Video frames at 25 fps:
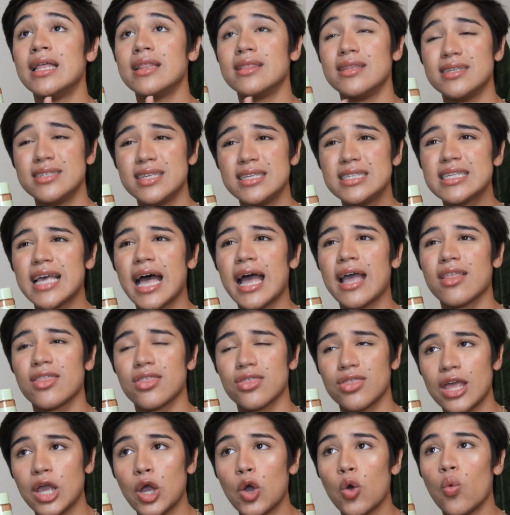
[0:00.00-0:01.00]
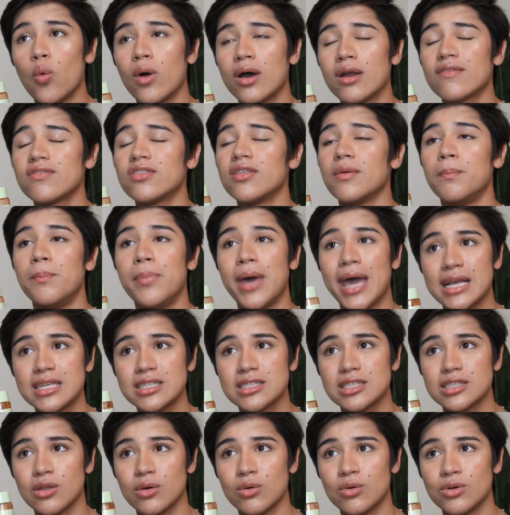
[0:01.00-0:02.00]
This is, I think, one of the
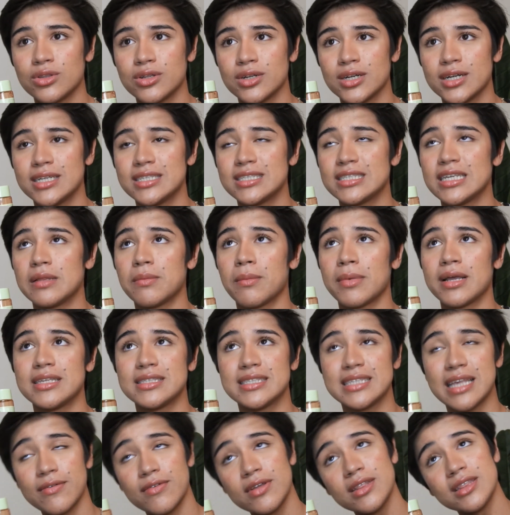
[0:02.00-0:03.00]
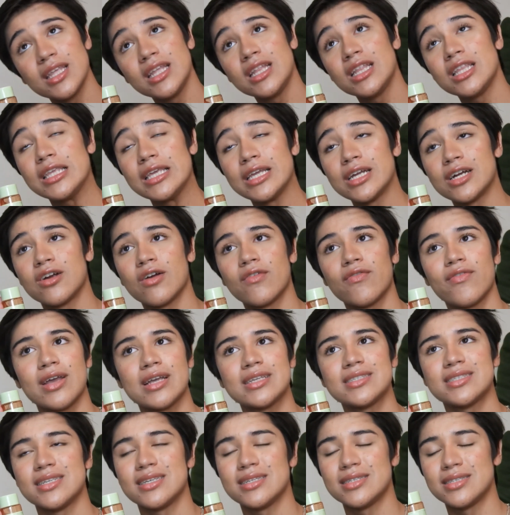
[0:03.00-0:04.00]
best toners in my 17th year of
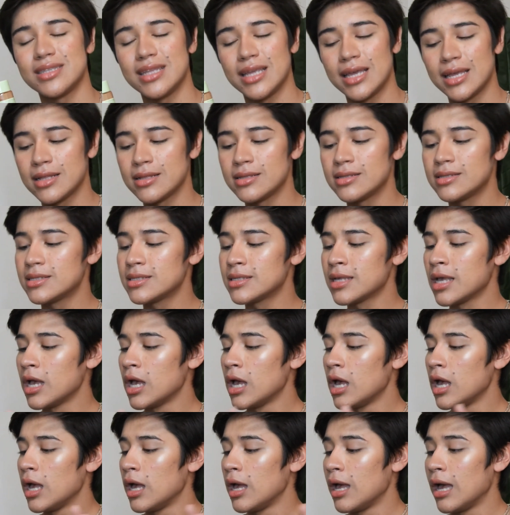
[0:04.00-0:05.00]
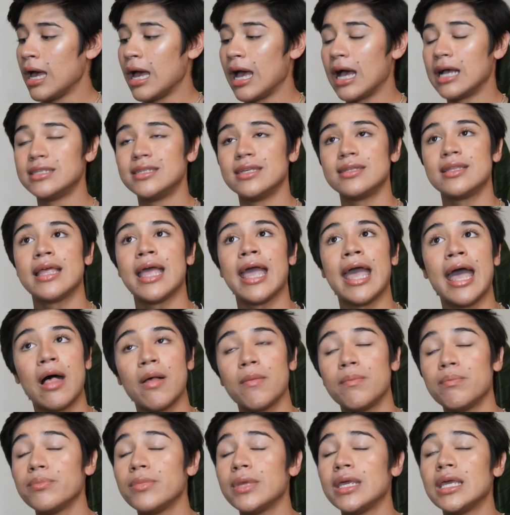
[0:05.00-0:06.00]
existence, as it
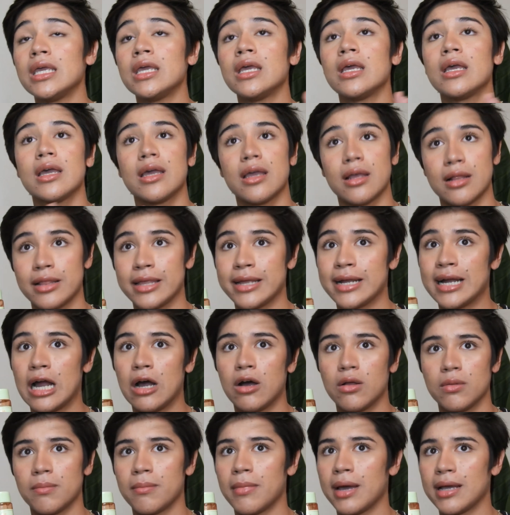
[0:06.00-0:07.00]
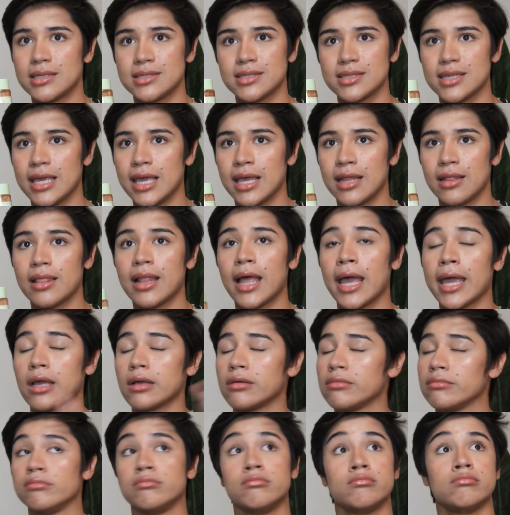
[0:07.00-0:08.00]
helped me clear out my skin, like
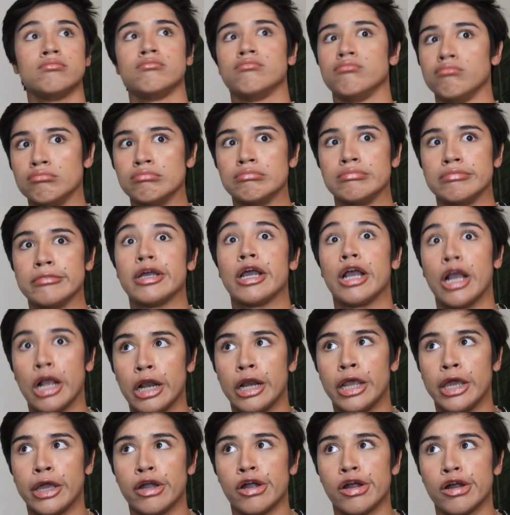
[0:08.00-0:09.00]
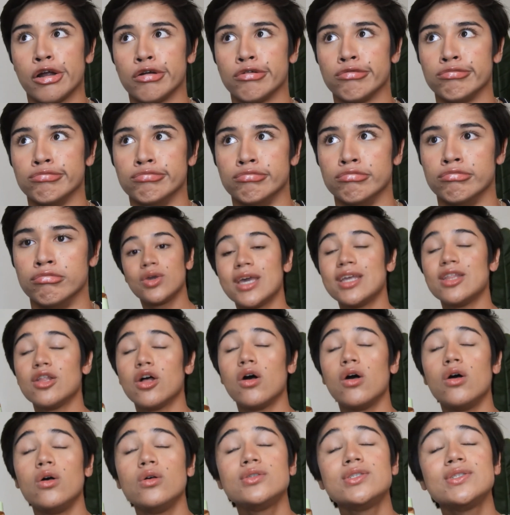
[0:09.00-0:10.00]
clear. You can
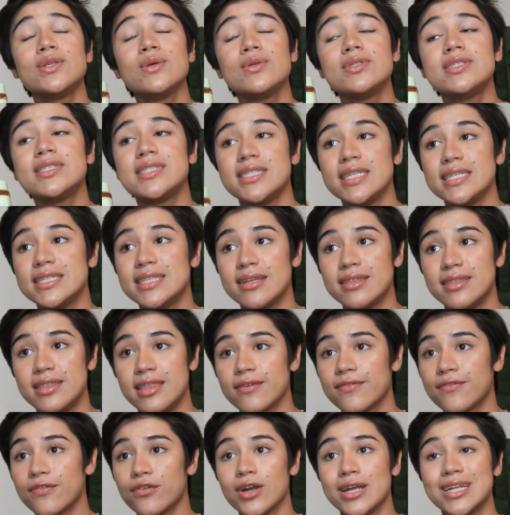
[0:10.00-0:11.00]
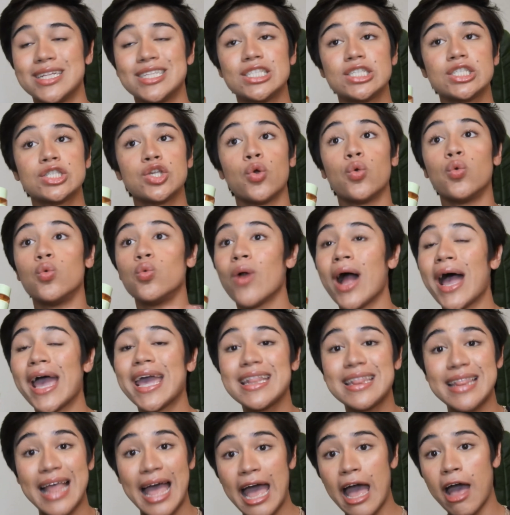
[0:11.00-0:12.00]
also see the difference
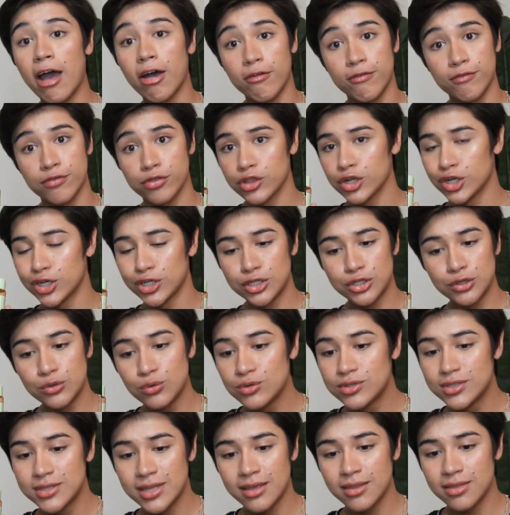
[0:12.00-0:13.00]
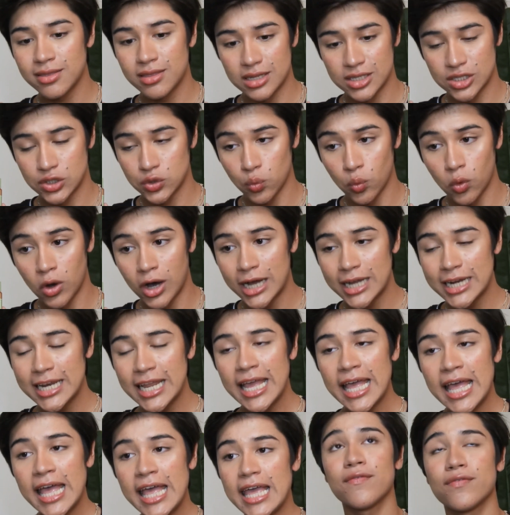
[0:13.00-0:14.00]
right after using this one.
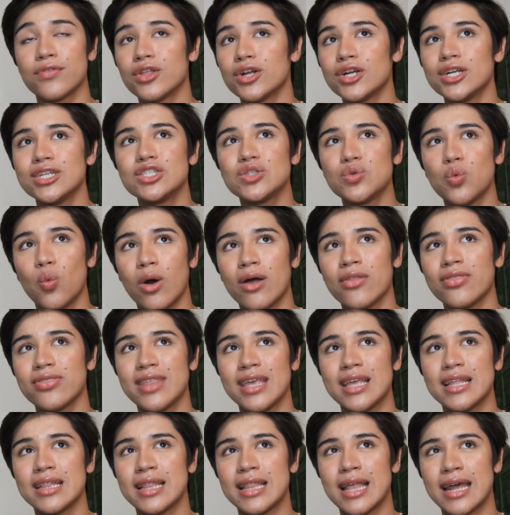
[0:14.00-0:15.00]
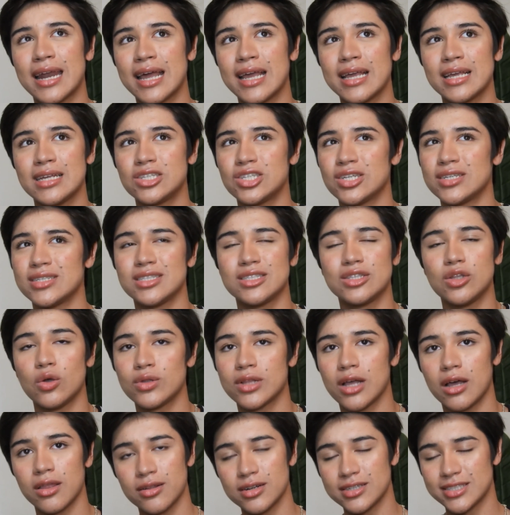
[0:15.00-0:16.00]
If there's one thing that I just
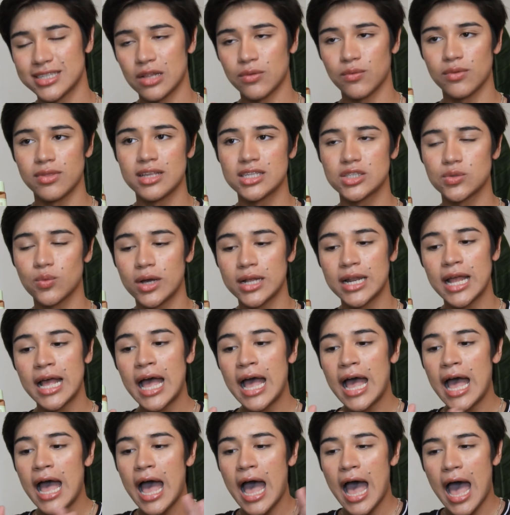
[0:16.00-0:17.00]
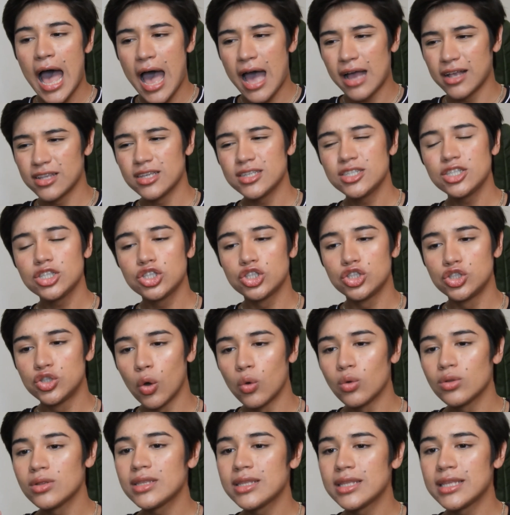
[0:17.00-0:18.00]
don't understand with this one, I just
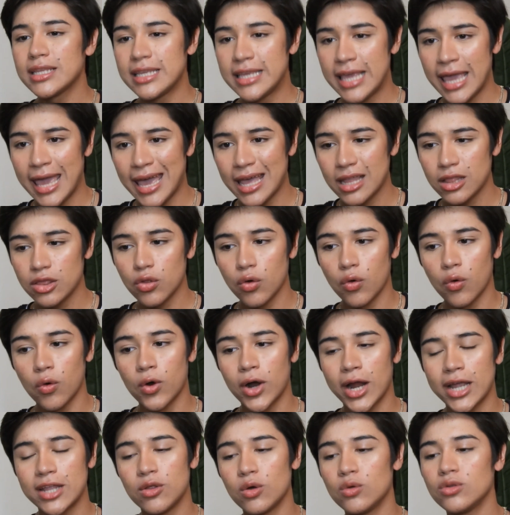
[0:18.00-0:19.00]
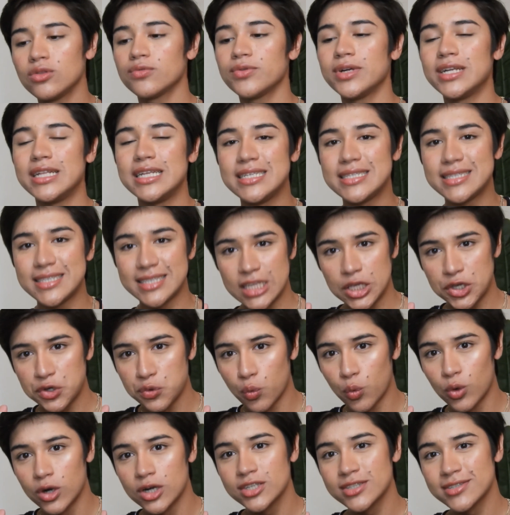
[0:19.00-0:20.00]
don't get, or I don't really see
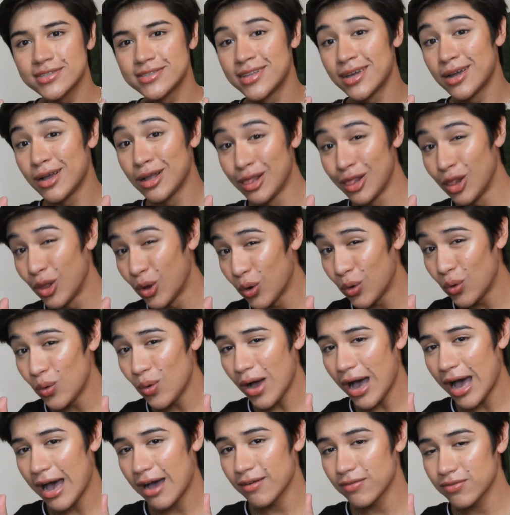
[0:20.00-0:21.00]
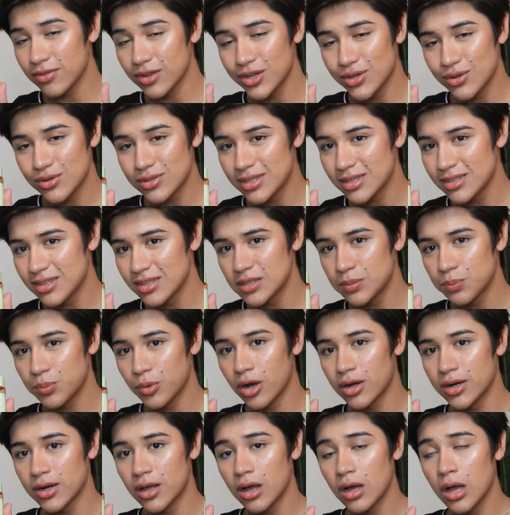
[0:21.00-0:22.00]
where's the glow after using this
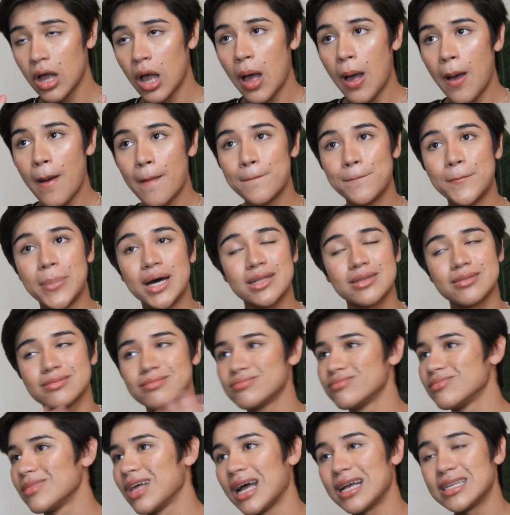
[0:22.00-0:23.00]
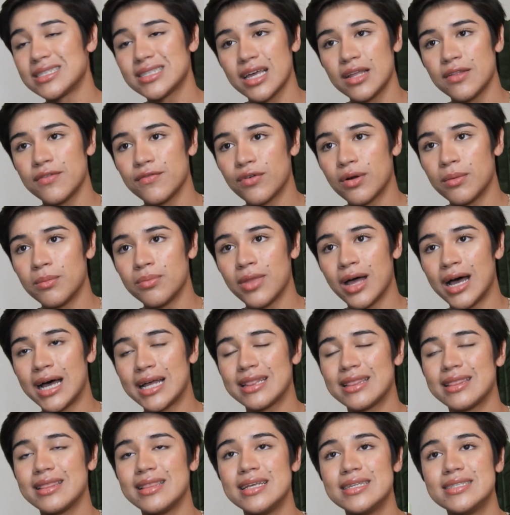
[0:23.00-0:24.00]
product. But aside from
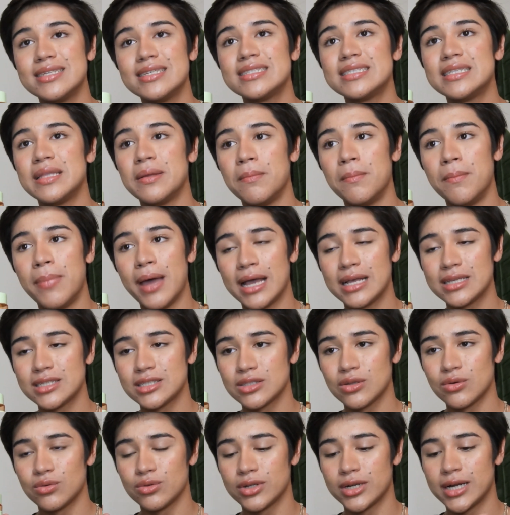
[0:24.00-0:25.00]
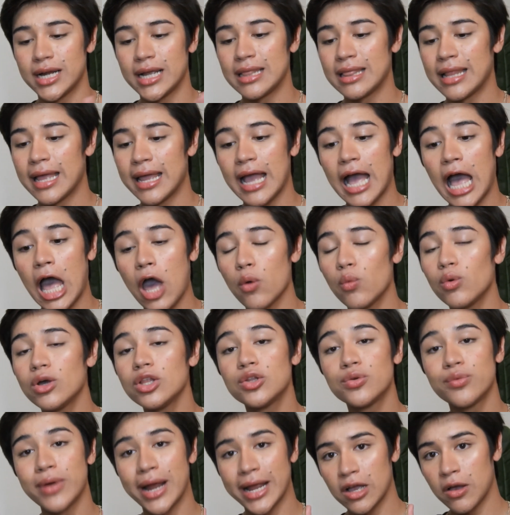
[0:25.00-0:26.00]
that, this is the best toner, and like I
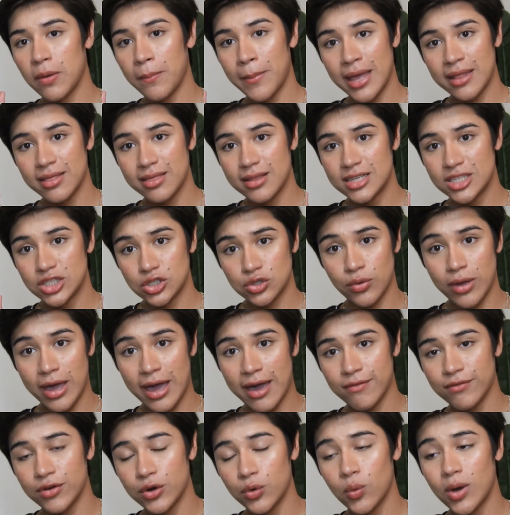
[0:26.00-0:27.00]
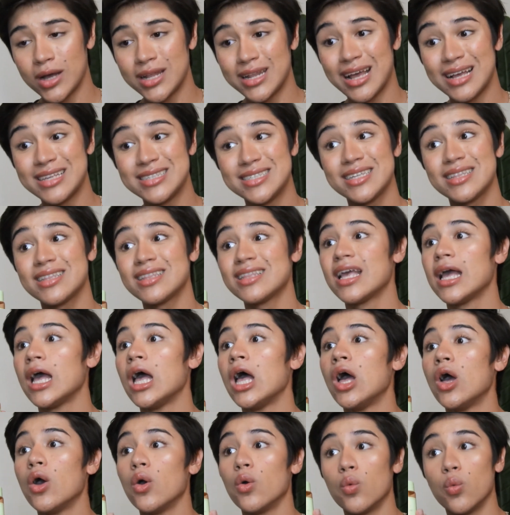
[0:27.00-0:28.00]
would recommend this to everyone, as it
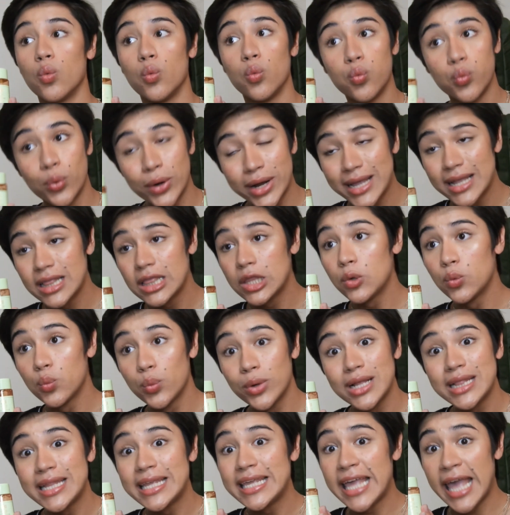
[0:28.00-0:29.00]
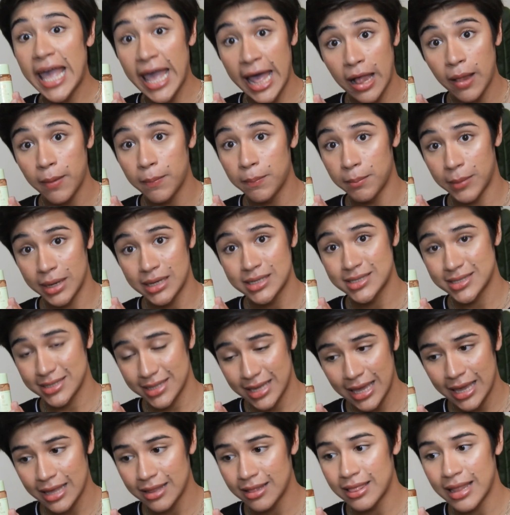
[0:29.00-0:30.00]
really helped my
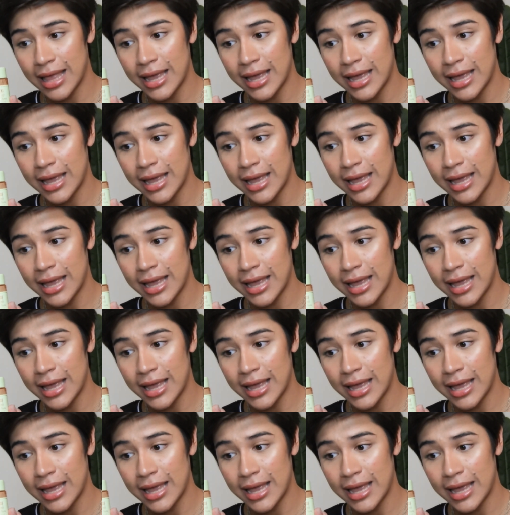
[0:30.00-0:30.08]
skin.